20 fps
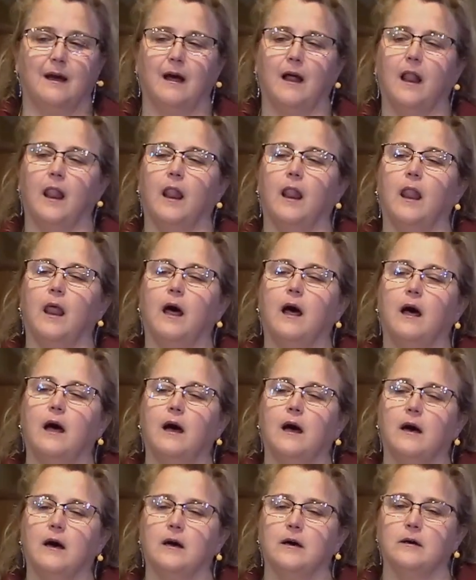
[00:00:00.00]
I
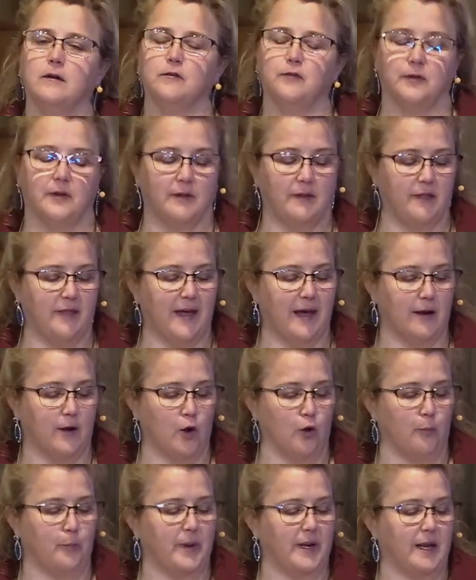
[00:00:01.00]
love that
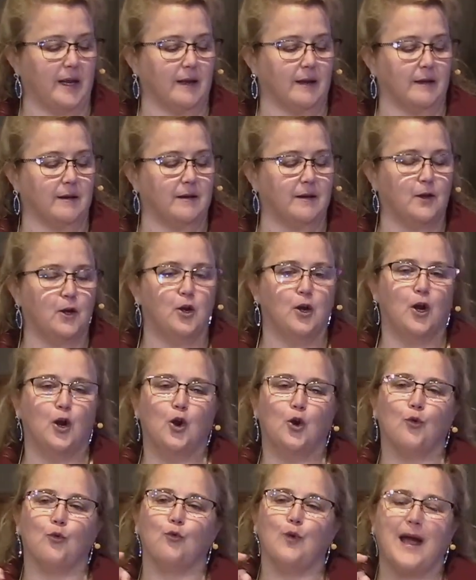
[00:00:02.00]
opening.
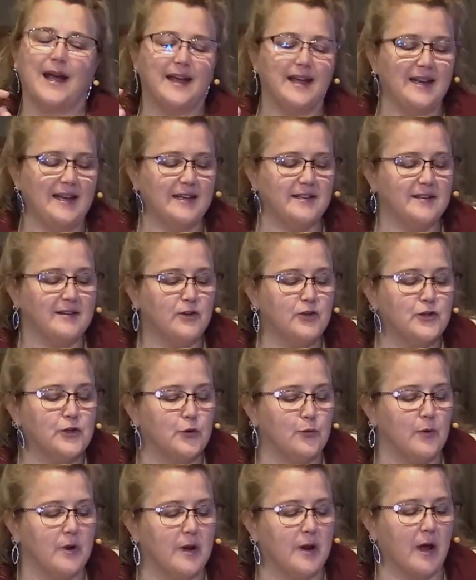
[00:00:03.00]
Reckon it
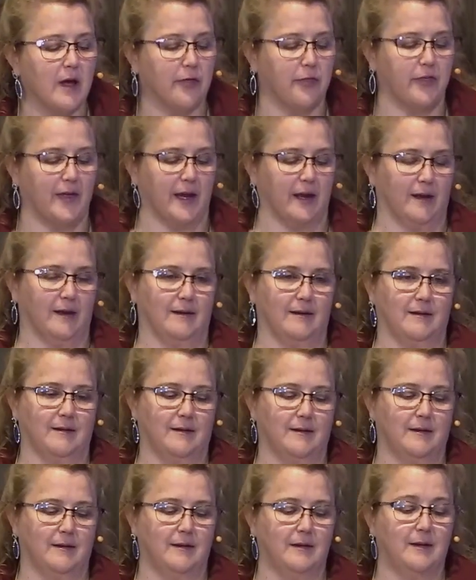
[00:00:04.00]
to nothing,
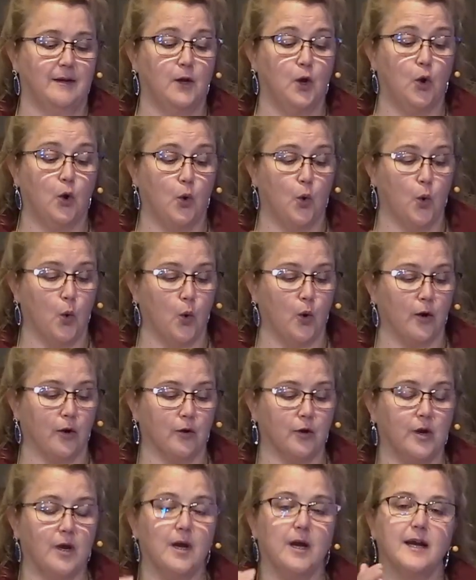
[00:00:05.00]

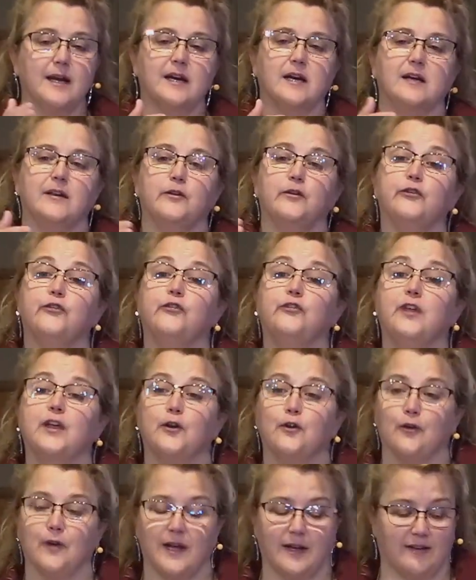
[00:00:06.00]
or
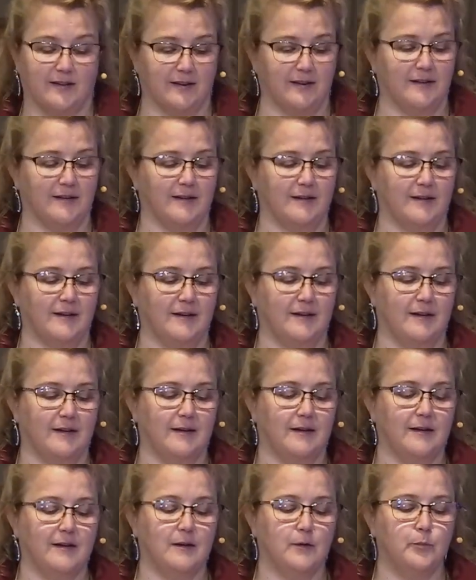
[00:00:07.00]
consider it
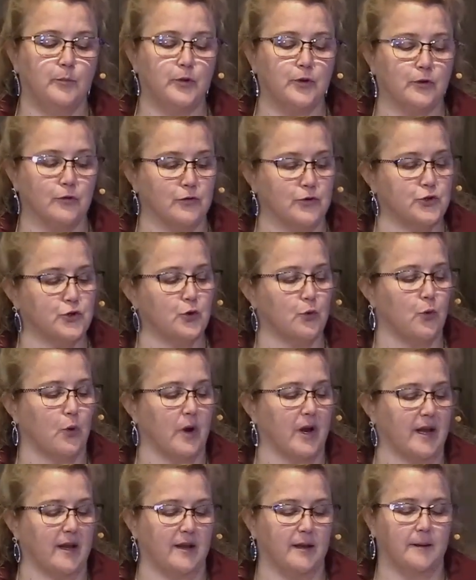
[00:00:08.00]
pure
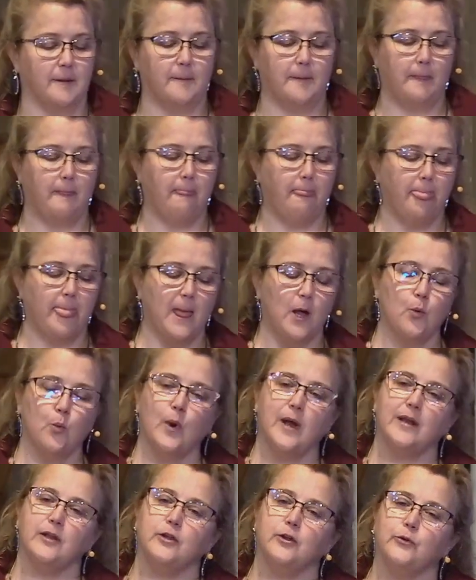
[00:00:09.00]
joy
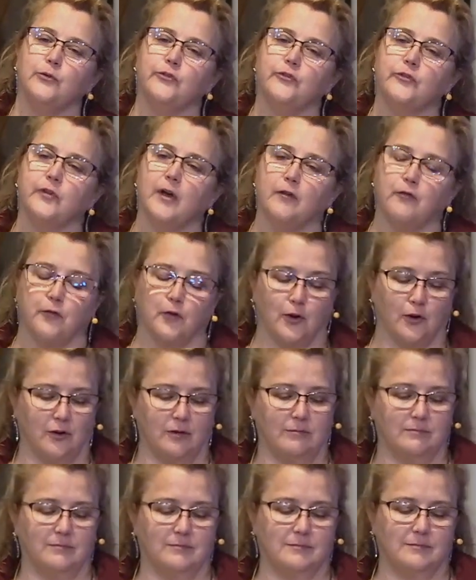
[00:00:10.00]
when you suffer.
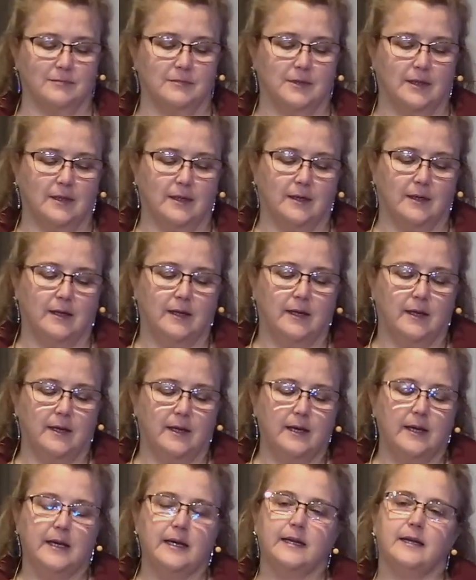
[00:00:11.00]

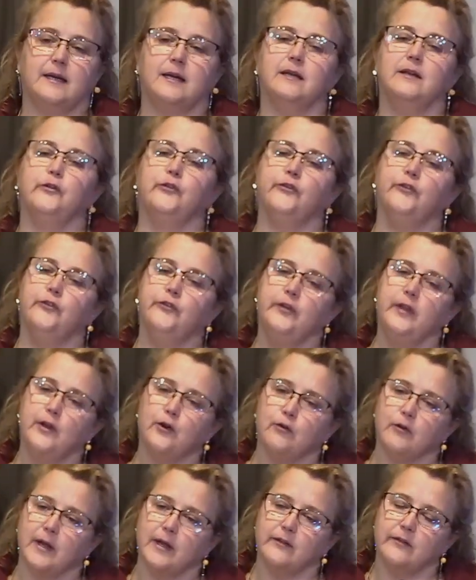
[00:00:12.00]

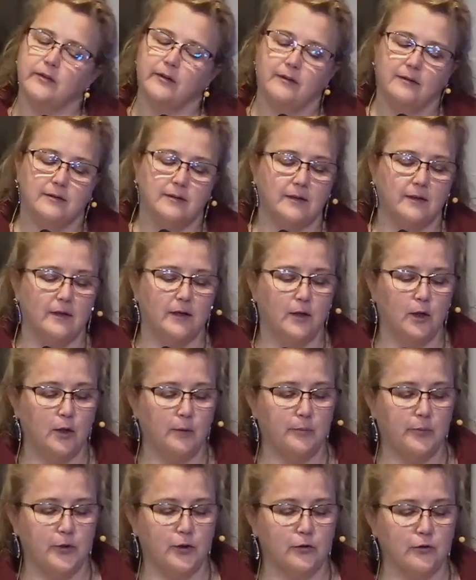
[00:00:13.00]
Consider it
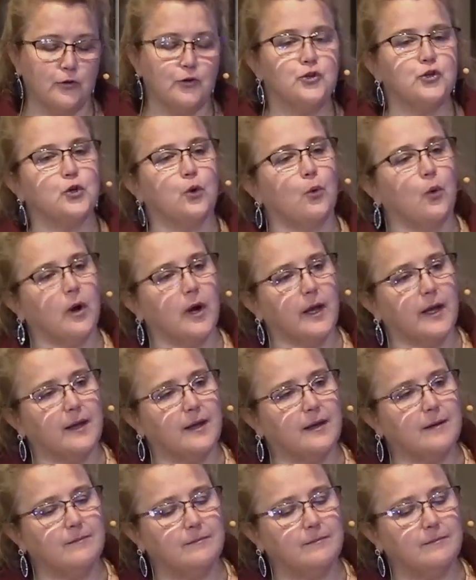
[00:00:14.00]
pure joy.